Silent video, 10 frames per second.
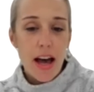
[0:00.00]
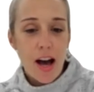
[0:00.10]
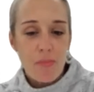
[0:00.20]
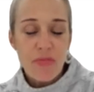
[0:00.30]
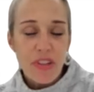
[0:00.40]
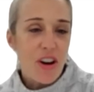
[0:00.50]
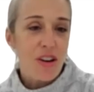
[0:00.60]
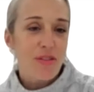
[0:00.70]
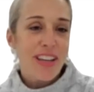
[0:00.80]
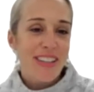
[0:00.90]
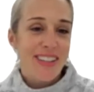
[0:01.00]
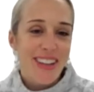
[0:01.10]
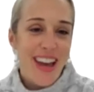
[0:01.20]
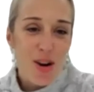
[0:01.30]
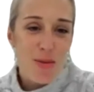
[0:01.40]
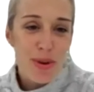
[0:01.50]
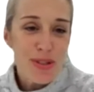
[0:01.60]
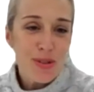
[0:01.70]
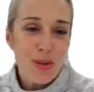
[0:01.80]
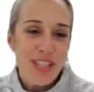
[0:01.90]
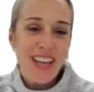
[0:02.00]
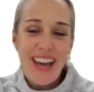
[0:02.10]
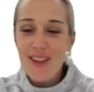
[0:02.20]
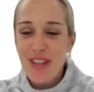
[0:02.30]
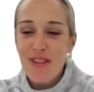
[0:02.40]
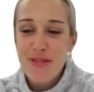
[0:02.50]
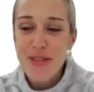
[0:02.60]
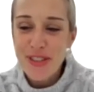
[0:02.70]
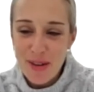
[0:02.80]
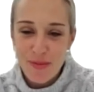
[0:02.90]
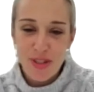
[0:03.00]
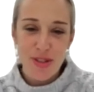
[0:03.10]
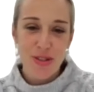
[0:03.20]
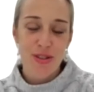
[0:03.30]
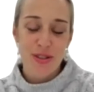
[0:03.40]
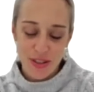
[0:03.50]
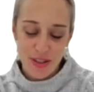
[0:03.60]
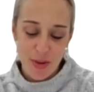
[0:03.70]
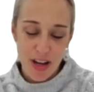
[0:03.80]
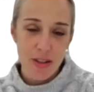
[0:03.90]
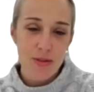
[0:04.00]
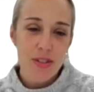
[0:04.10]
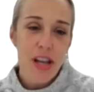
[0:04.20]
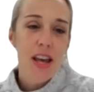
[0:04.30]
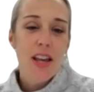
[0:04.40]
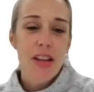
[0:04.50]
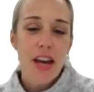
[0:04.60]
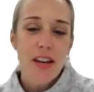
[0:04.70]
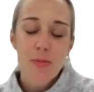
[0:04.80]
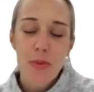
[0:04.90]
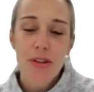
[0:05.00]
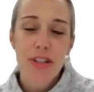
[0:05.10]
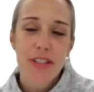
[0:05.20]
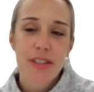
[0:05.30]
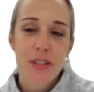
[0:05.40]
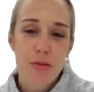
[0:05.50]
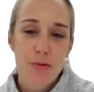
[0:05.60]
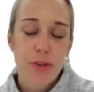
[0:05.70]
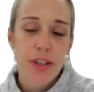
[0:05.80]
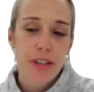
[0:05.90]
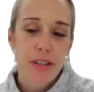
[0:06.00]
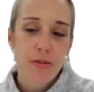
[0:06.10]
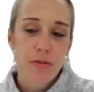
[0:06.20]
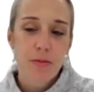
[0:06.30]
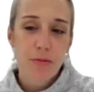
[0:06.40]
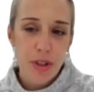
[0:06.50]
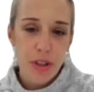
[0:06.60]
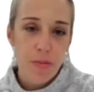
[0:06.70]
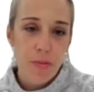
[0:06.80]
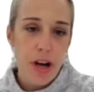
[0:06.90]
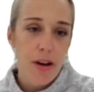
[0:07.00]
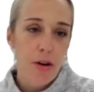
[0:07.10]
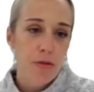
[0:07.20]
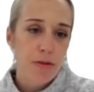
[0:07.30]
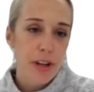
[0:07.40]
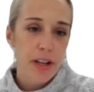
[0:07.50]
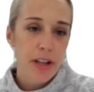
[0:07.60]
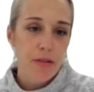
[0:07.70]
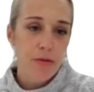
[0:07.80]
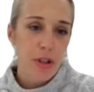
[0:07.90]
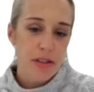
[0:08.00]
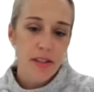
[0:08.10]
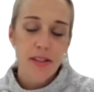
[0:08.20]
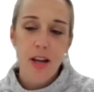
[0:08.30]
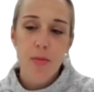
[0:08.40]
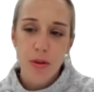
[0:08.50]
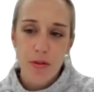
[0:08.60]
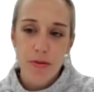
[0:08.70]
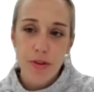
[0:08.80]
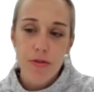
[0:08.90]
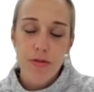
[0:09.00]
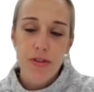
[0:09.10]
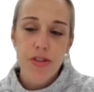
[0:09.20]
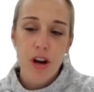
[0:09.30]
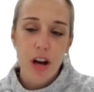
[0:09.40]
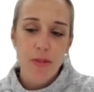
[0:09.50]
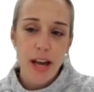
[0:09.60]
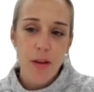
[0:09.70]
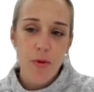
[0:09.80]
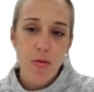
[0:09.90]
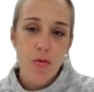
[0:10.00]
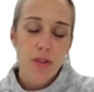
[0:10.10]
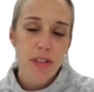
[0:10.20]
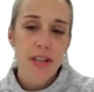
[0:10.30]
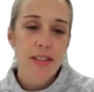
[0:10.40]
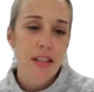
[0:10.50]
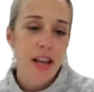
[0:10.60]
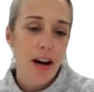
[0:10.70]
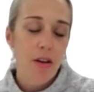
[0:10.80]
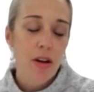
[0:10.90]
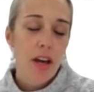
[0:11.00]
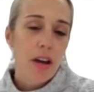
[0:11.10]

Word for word: um, kind of like a Harry Potter sorting hat when they first come to St. Michael's. The house period itself, we're really proud of, and it, and it really is a staple of, of the timetable because it does allow